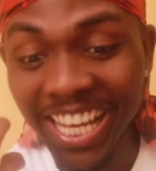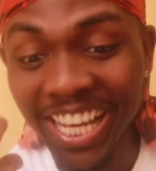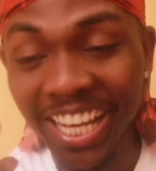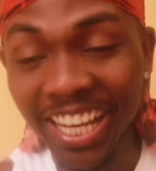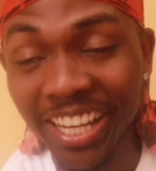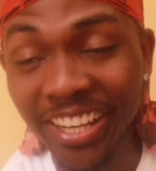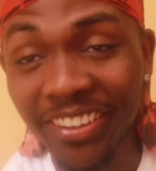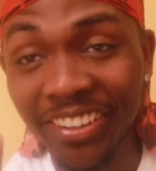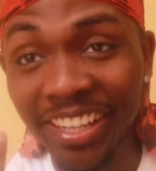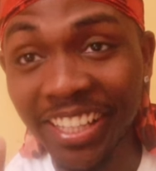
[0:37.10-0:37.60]

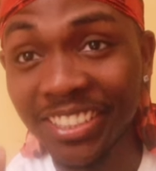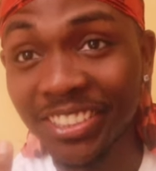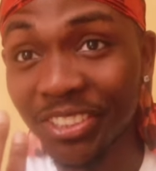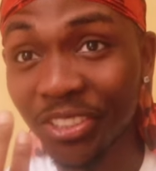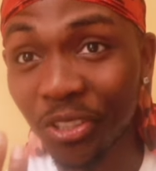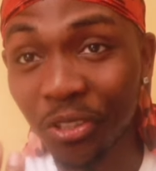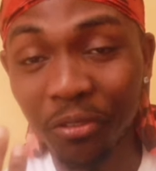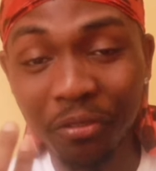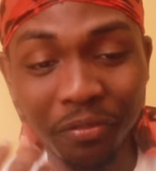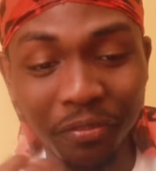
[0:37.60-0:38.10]
Hell has
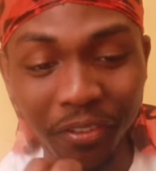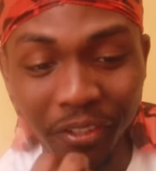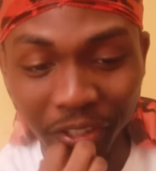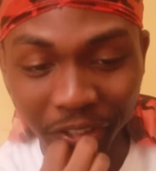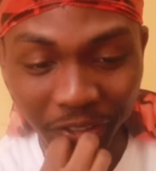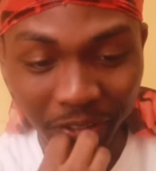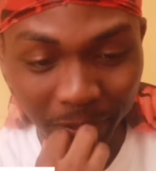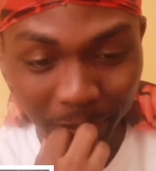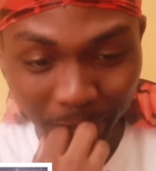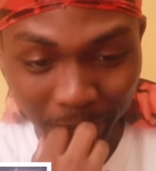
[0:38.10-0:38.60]
no
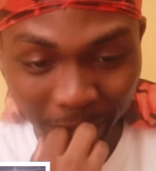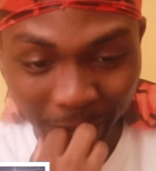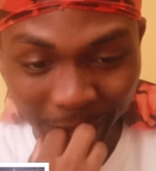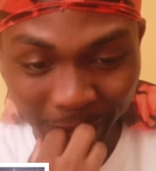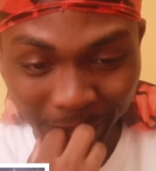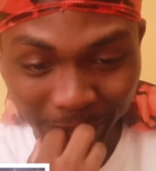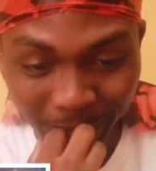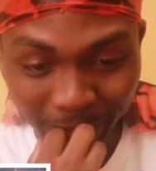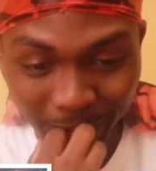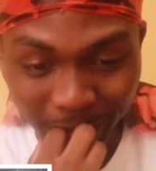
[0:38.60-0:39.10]
fury,
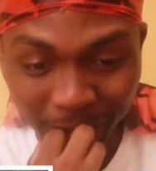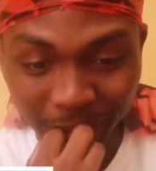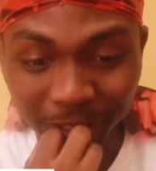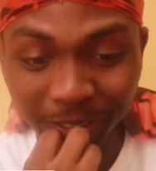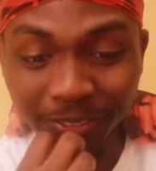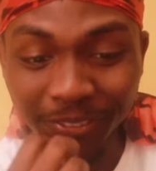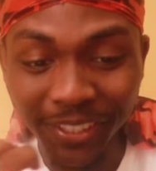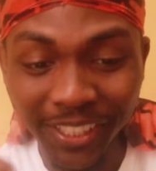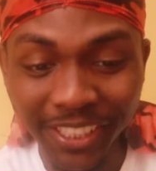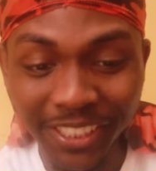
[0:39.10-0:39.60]
bro.
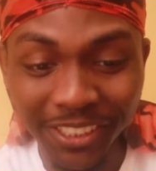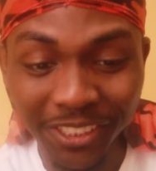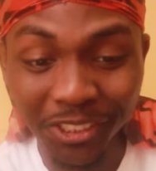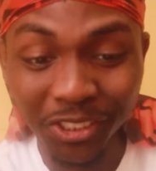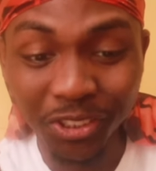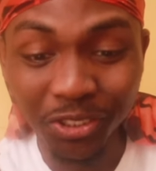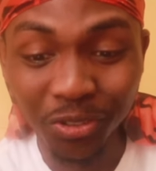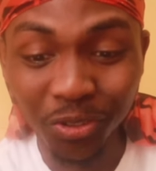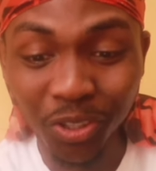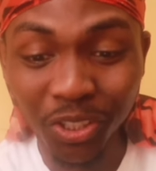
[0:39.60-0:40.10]
She really
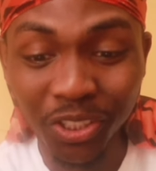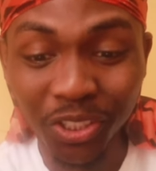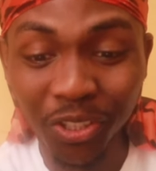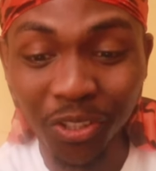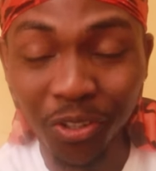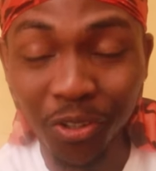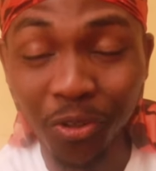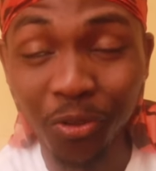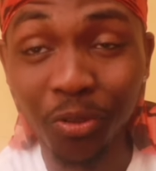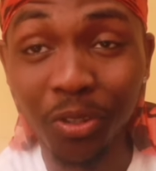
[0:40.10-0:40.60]
destroyed the
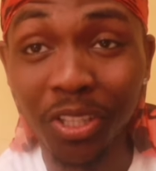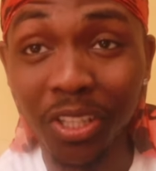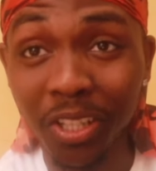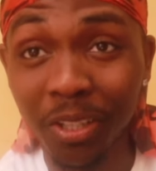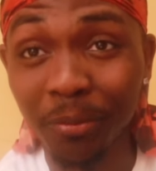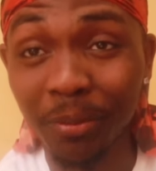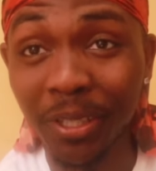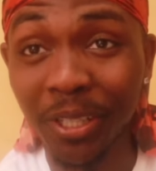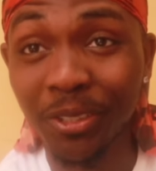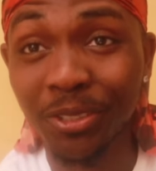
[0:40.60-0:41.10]
whole
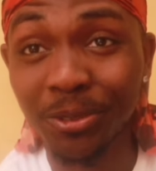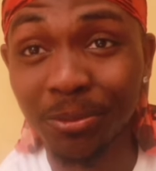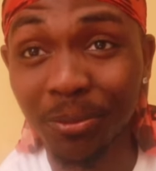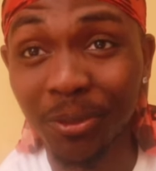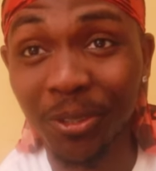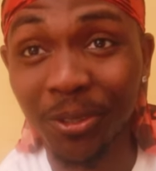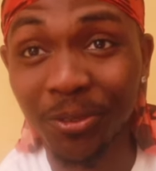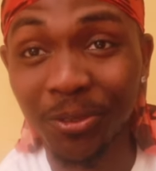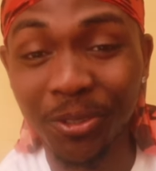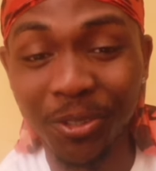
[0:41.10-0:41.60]
clubhouse,
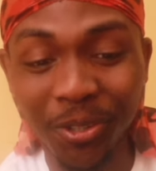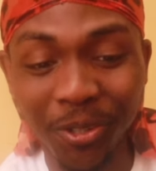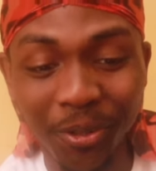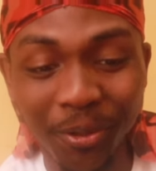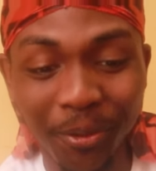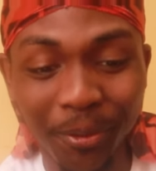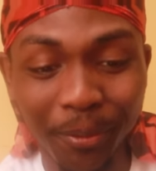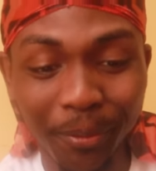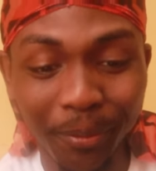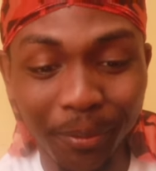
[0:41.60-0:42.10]
bro.
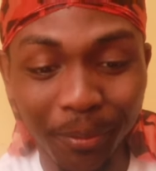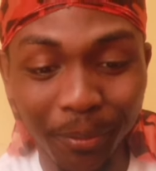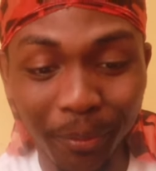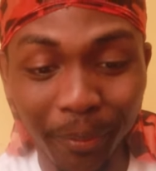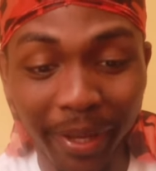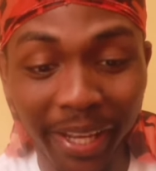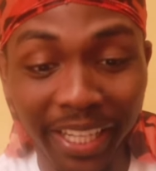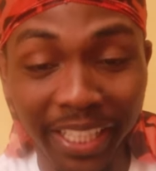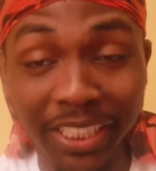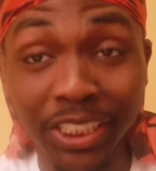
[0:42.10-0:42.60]
No
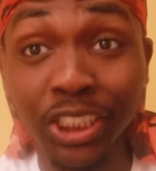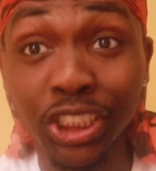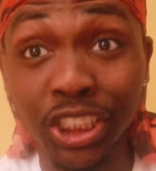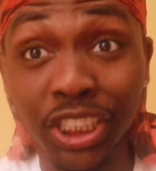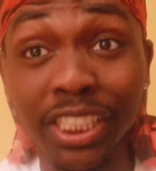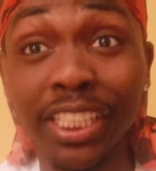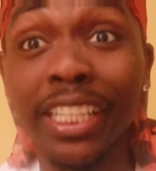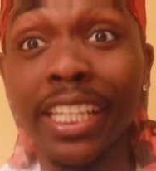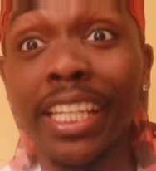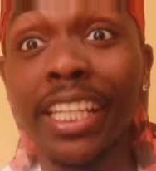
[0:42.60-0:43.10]
way.
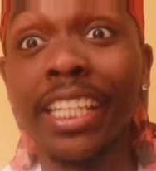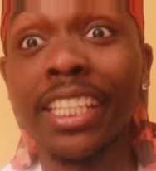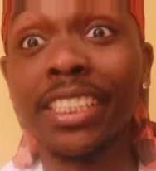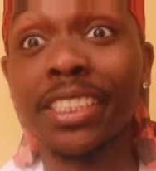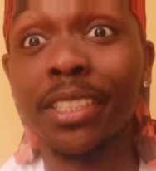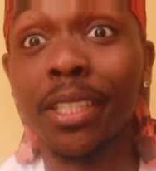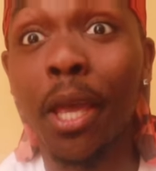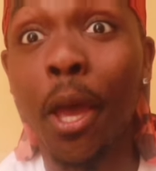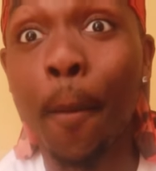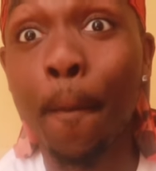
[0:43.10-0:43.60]
She
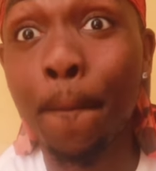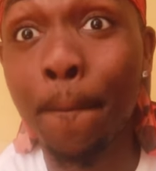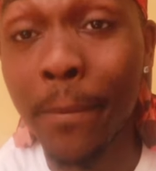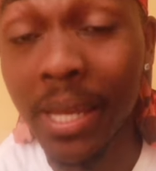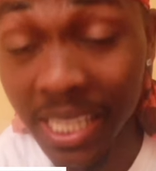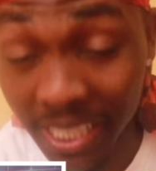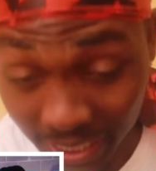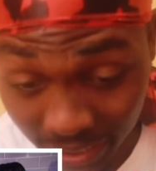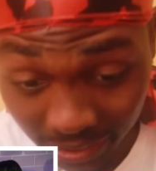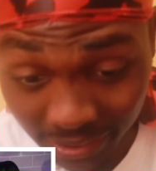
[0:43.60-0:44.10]
is
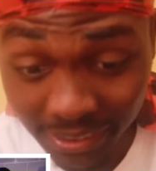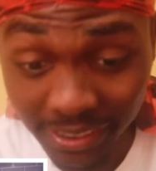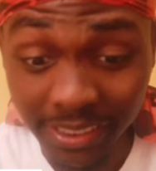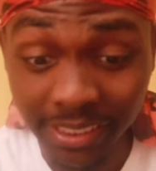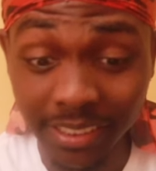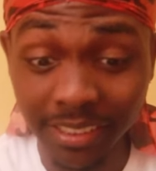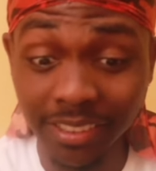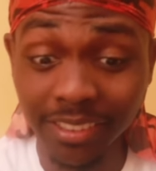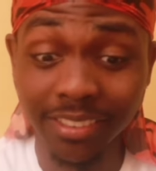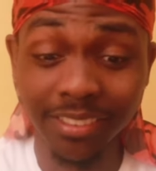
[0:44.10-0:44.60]

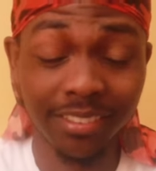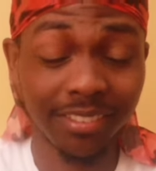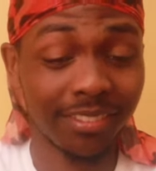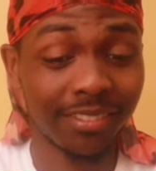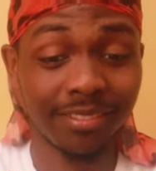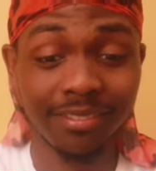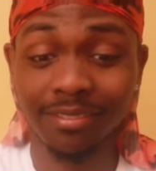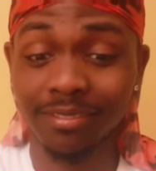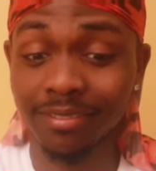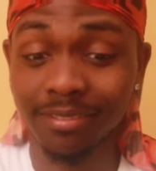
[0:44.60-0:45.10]
pissed.
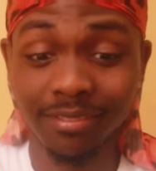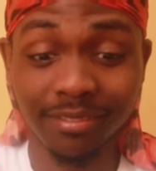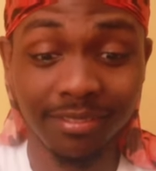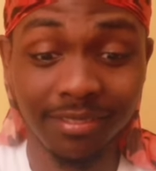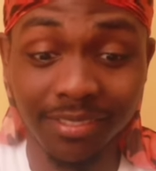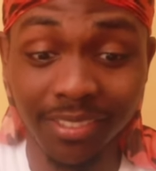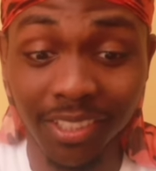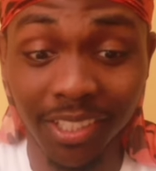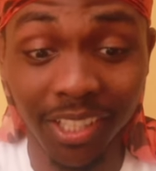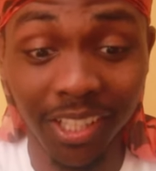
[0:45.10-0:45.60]

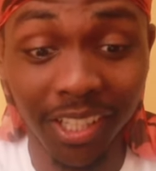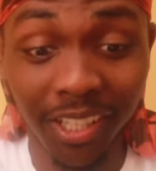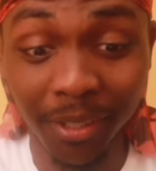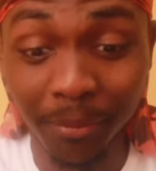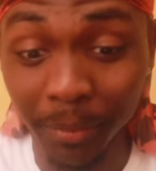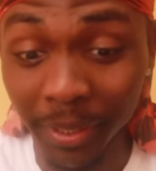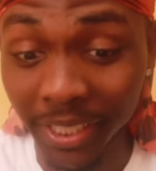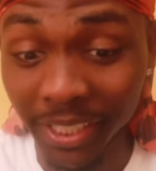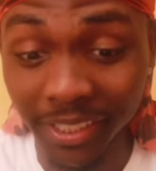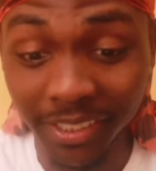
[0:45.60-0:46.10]
Ah,
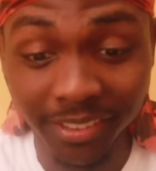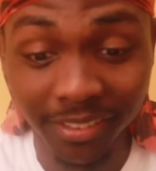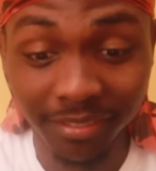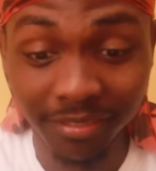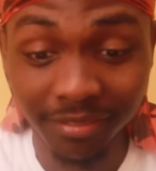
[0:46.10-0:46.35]
man.